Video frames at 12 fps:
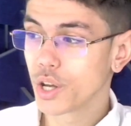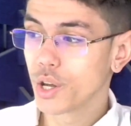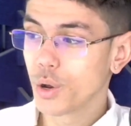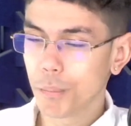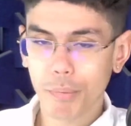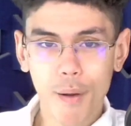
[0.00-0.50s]

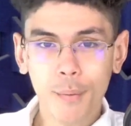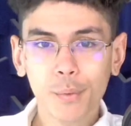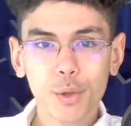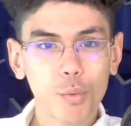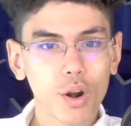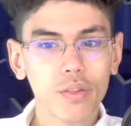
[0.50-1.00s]

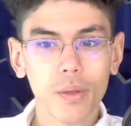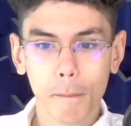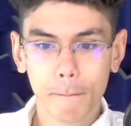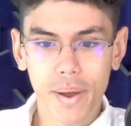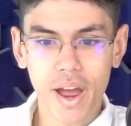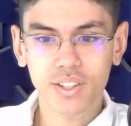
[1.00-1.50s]
probably one of the
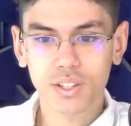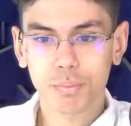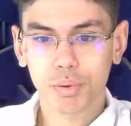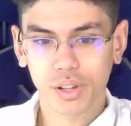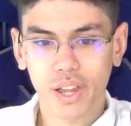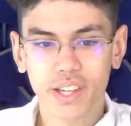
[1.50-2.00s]
best
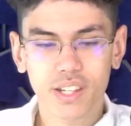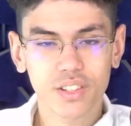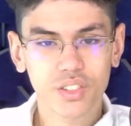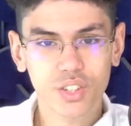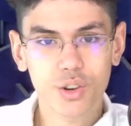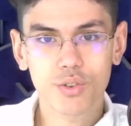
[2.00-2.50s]
play-in
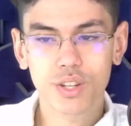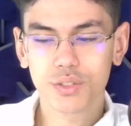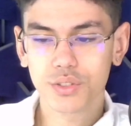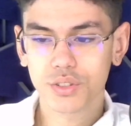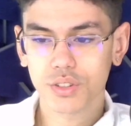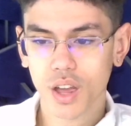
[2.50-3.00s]

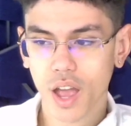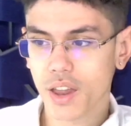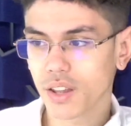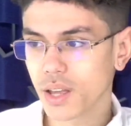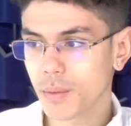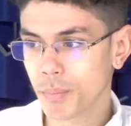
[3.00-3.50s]
series
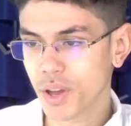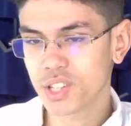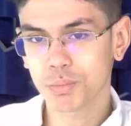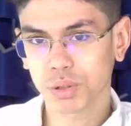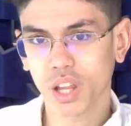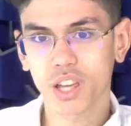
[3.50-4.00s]
and like
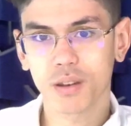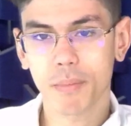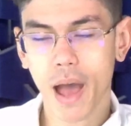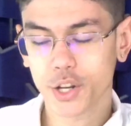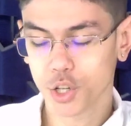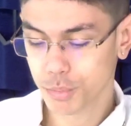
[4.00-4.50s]
best play-in
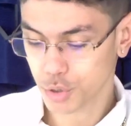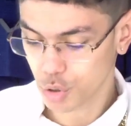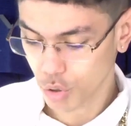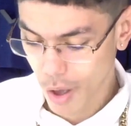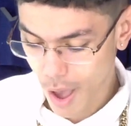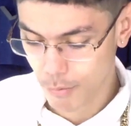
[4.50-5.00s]
matchups
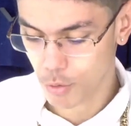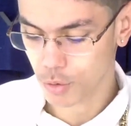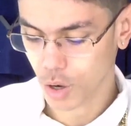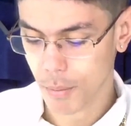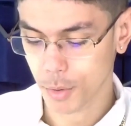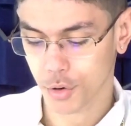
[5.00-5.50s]
you'll ever
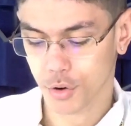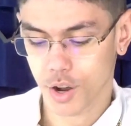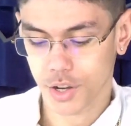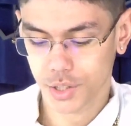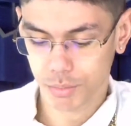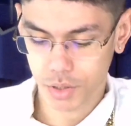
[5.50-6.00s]
come
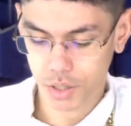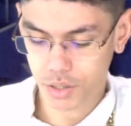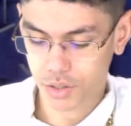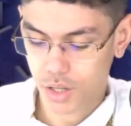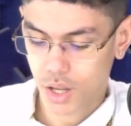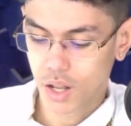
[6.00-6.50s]
across
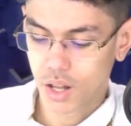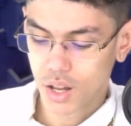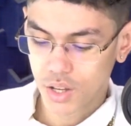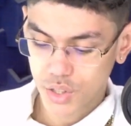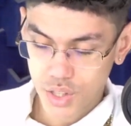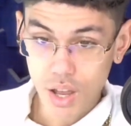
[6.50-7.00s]
because
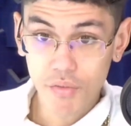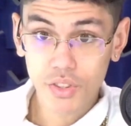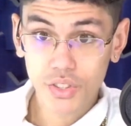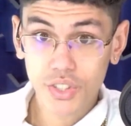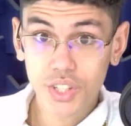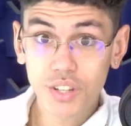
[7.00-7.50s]
seventh
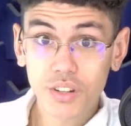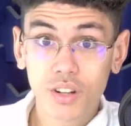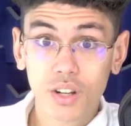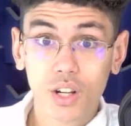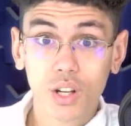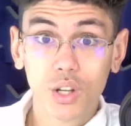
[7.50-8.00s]
seed
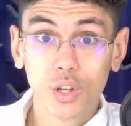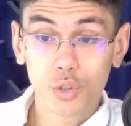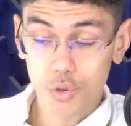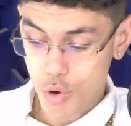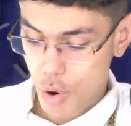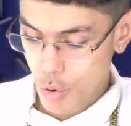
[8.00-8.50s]

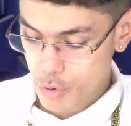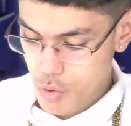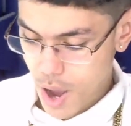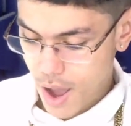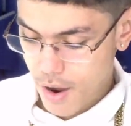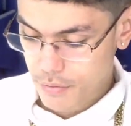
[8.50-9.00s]
you go you
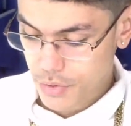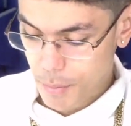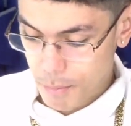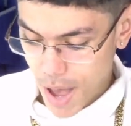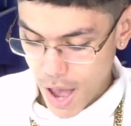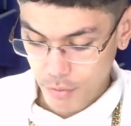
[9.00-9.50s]
have the
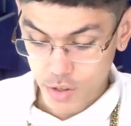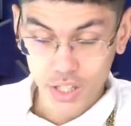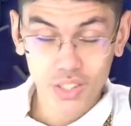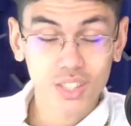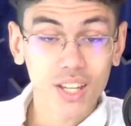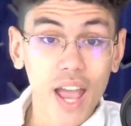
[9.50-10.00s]

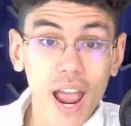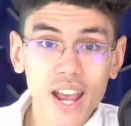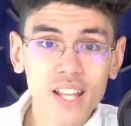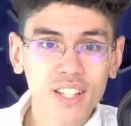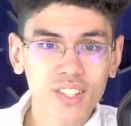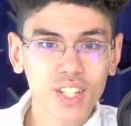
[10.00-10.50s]
Mavericks,
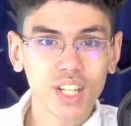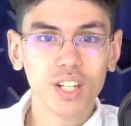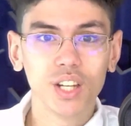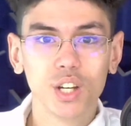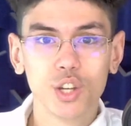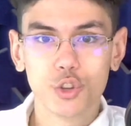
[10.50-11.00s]
eighth seed
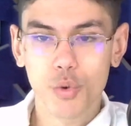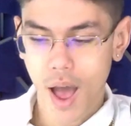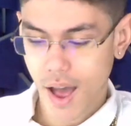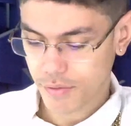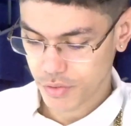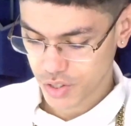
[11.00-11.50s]
you
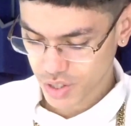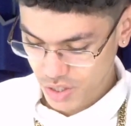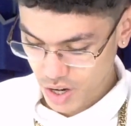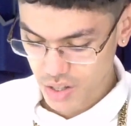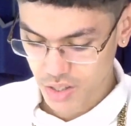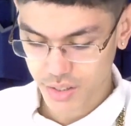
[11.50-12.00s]
have the
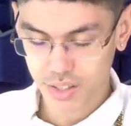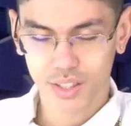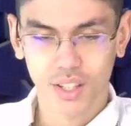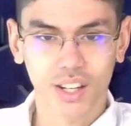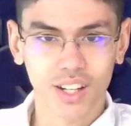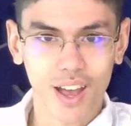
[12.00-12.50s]
Suns
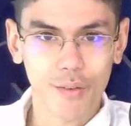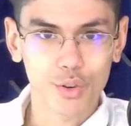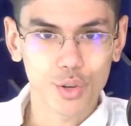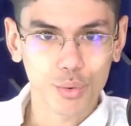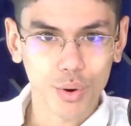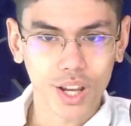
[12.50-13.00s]
in Kevin
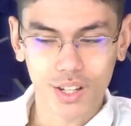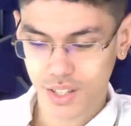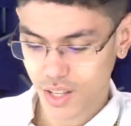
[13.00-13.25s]
Durant.